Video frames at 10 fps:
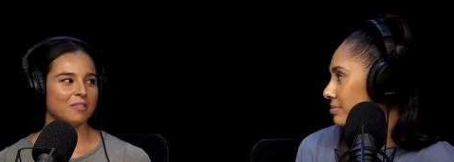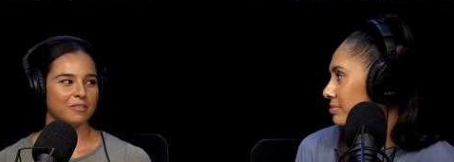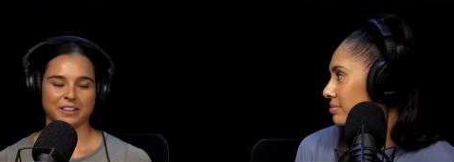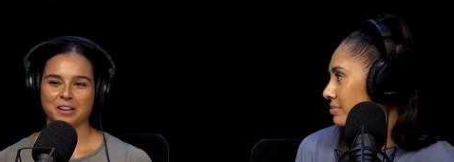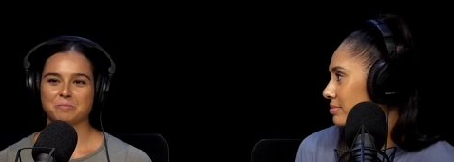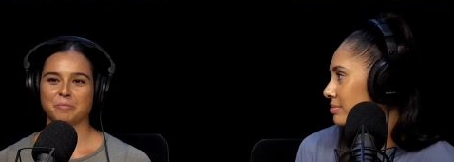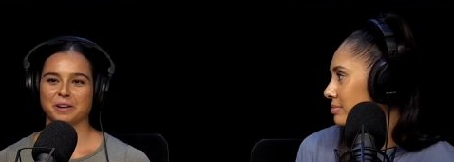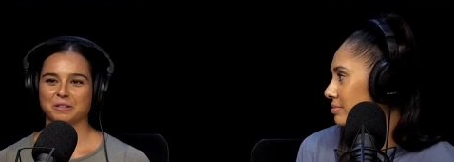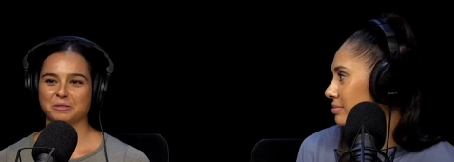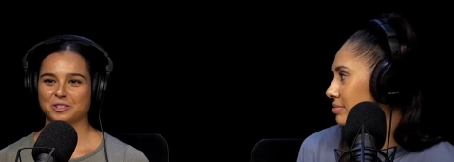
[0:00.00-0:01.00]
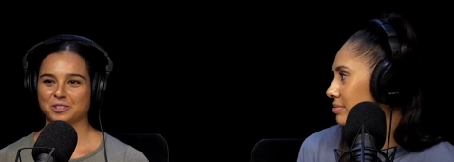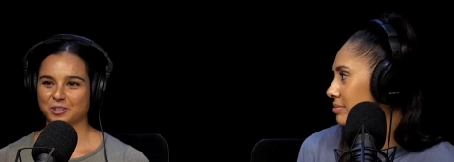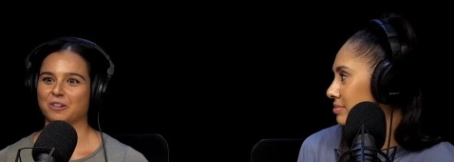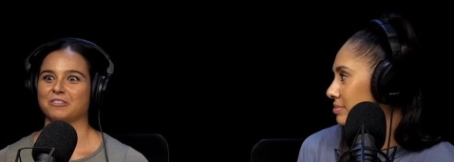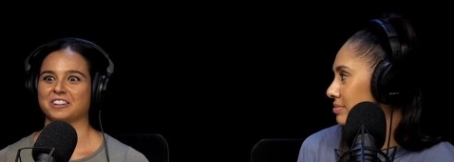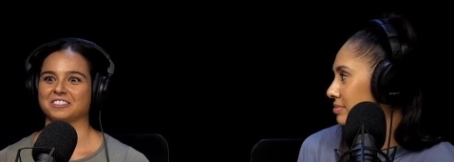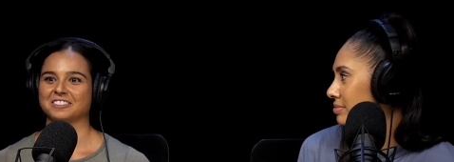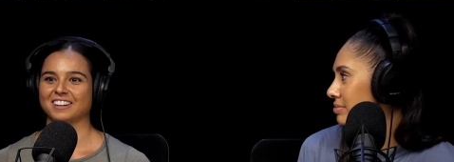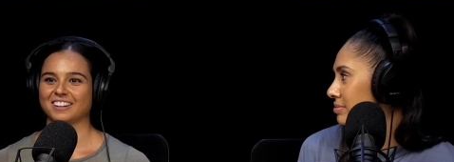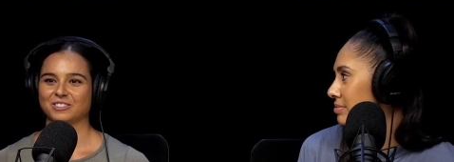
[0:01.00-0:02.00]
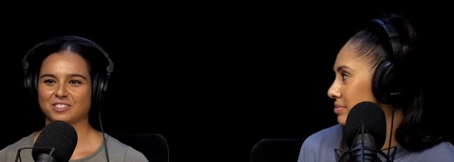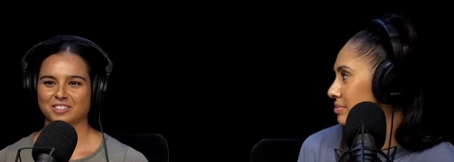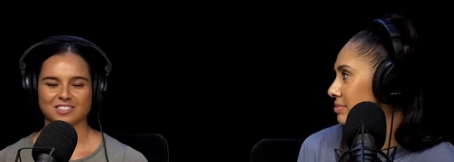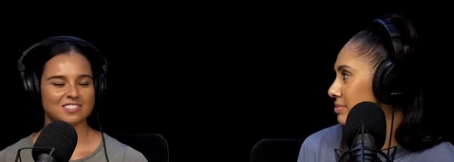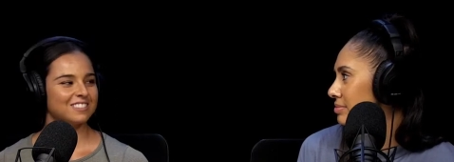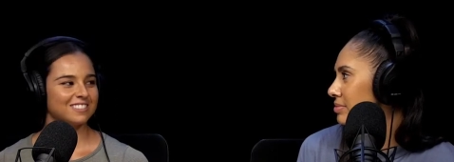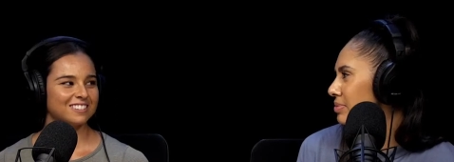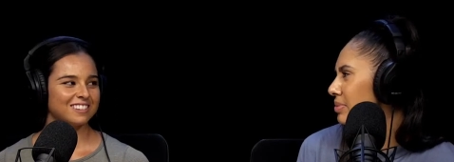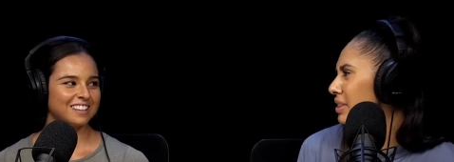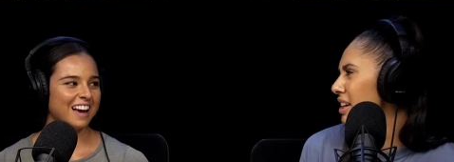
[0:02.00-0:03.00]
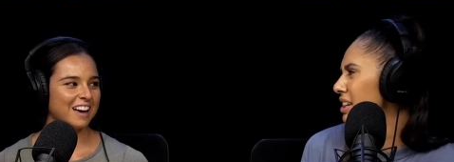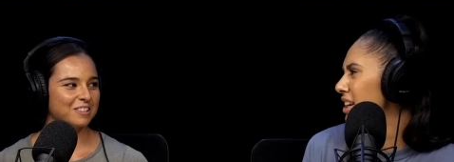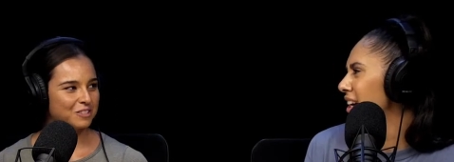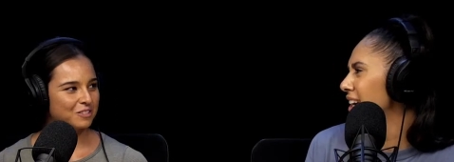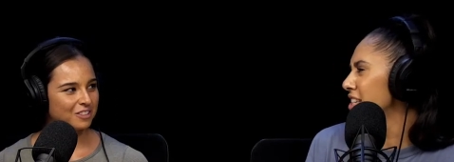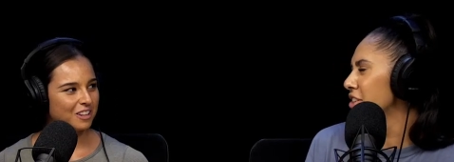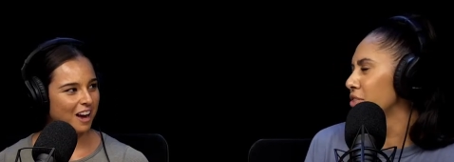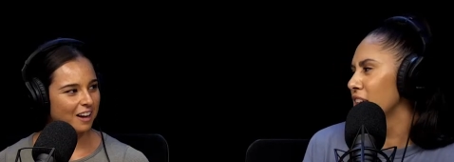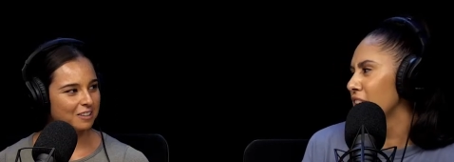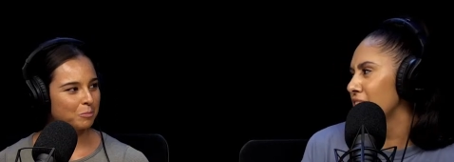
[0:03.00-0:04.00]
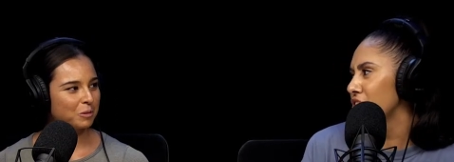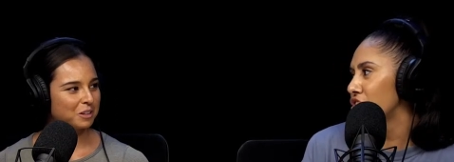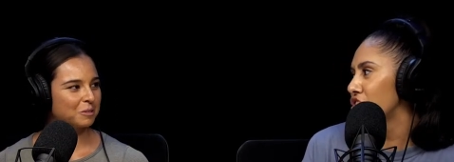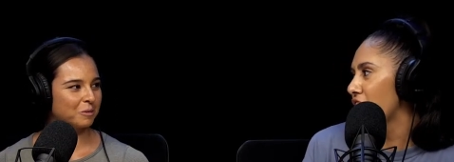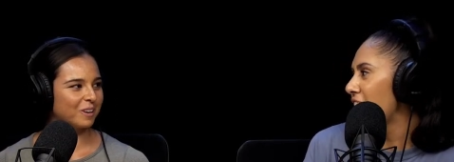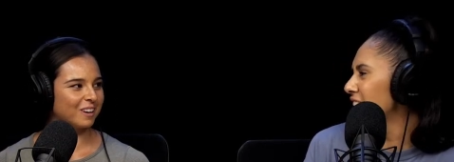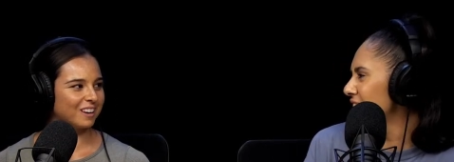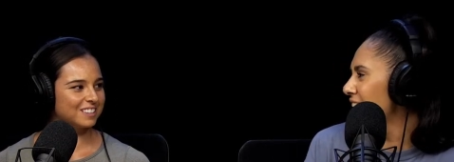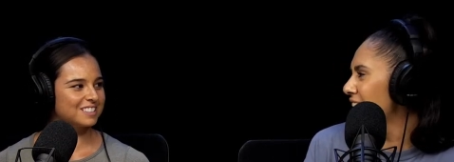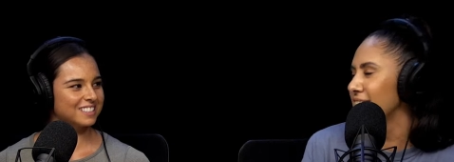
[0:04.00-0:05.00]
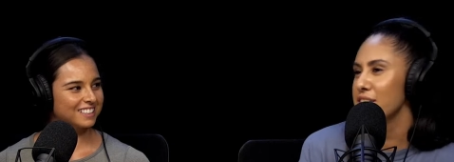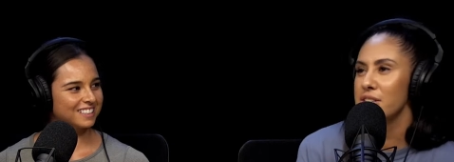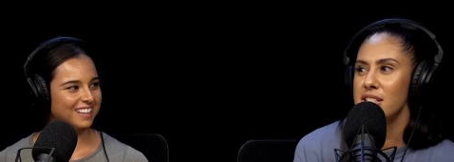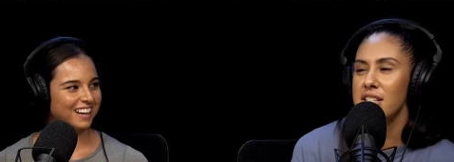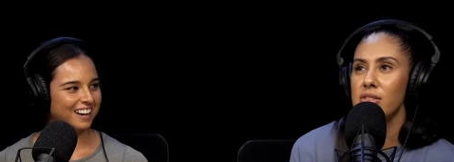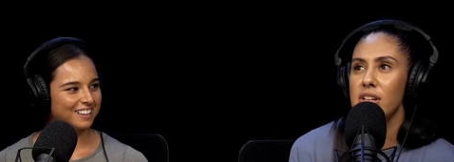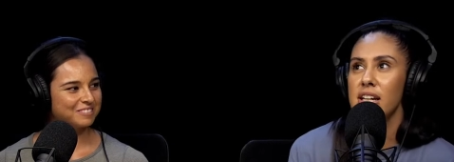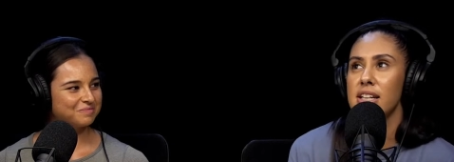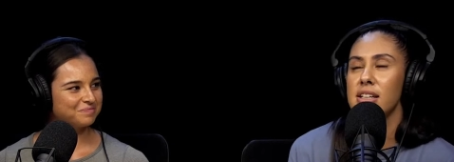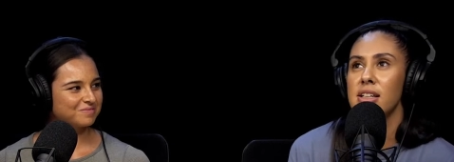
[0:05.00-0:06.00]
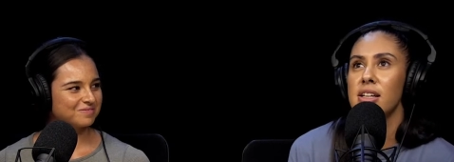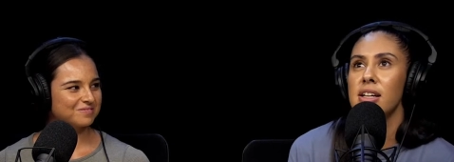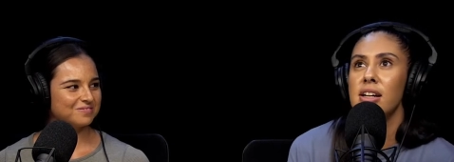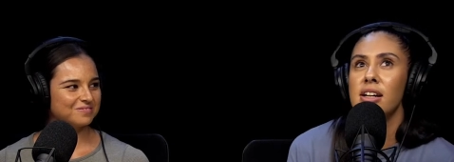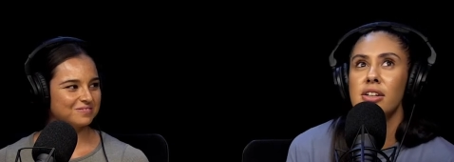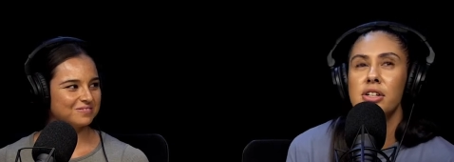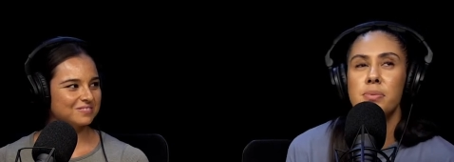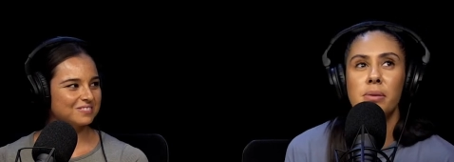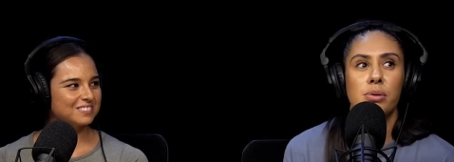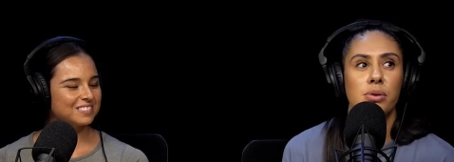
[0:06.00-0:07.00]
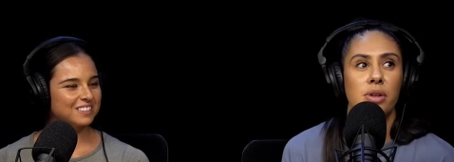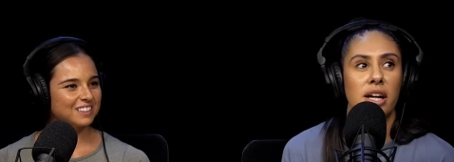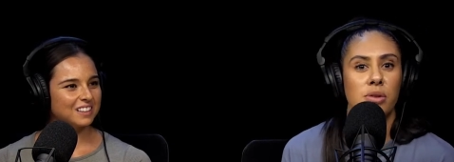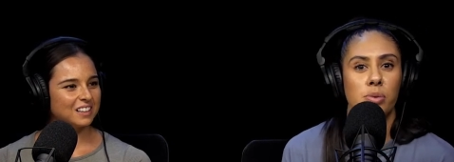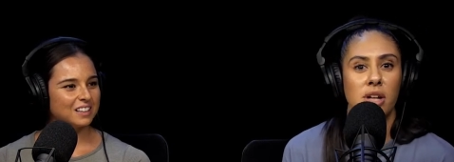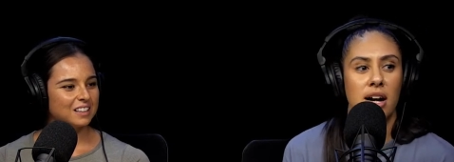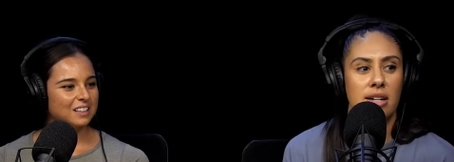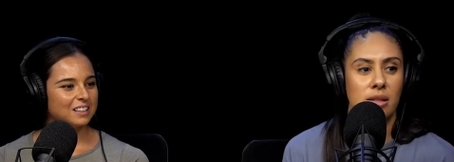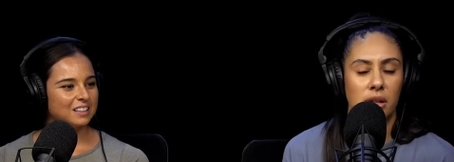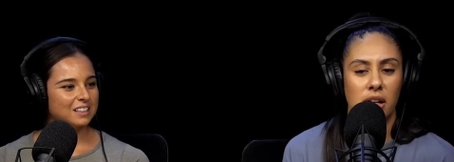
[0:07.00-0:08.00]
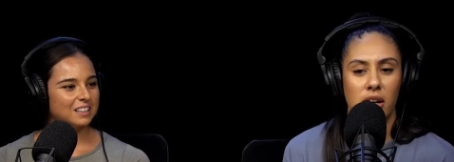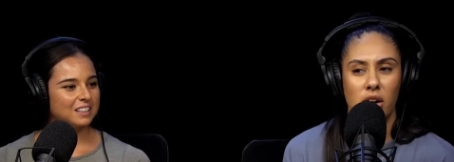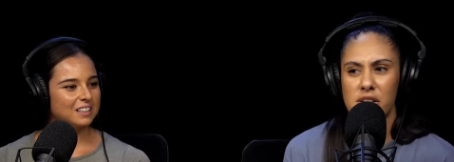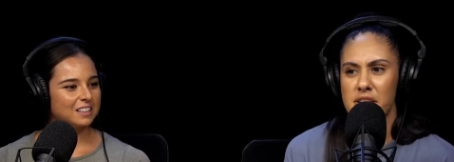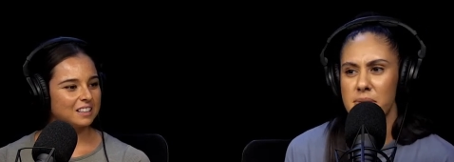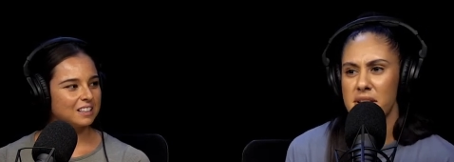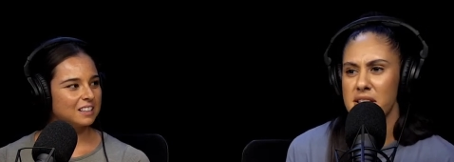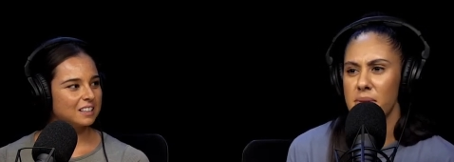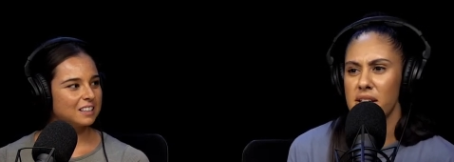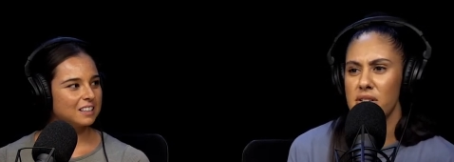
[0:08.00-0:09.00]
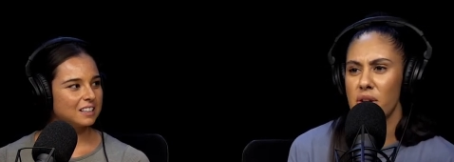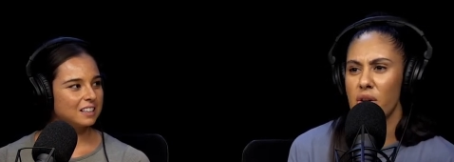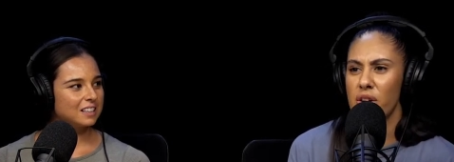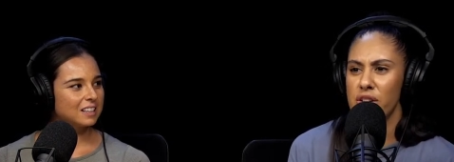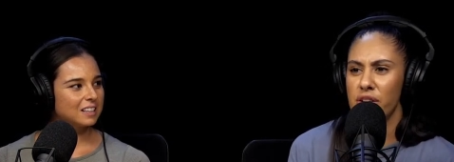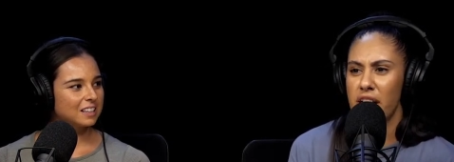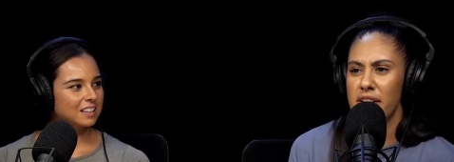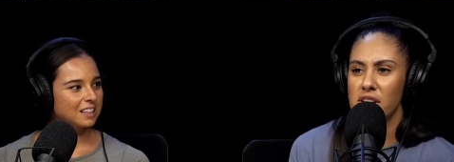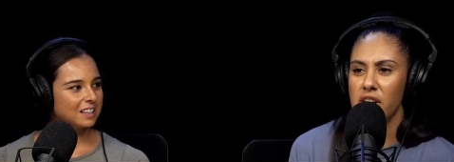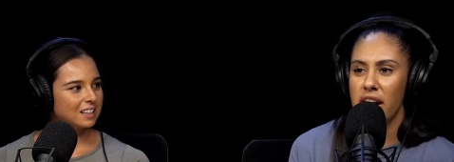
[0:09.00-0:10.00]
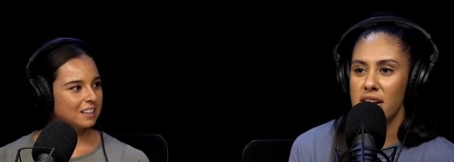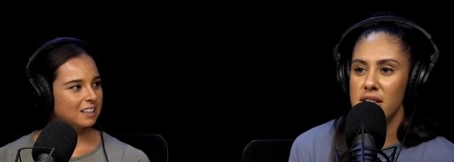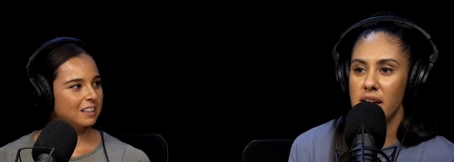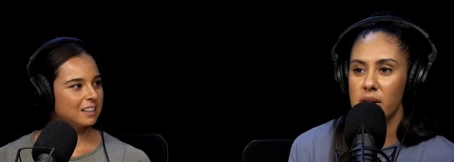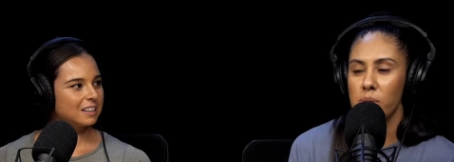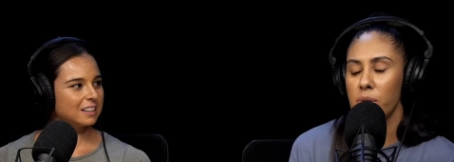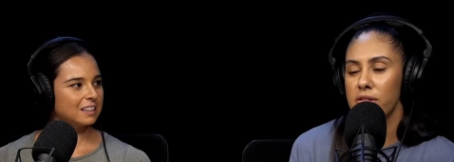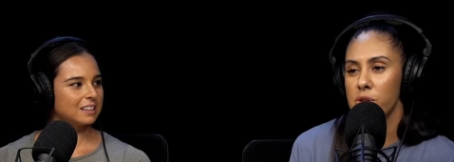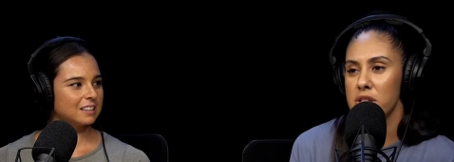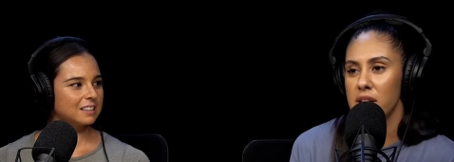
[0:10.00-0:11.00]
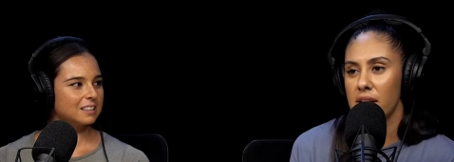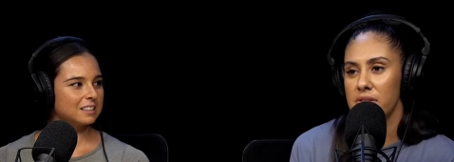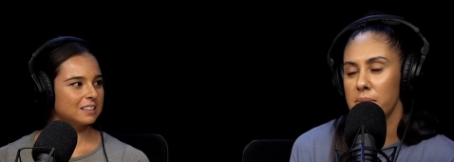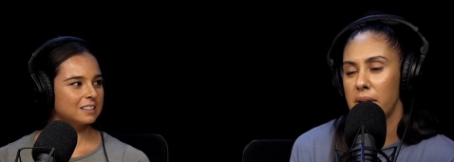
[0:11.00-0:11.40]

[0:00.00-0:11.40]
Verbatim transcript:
Speaker 1: feeling but it was so real like it was yeah, yeah it's it didn't hard really, like, to put it cha- words yeah it is because yeah. it didn't
Speaker 2: like because people like will ask and be like, "Oh, just must have been so odd not having crowds." Like we were fortunate enough to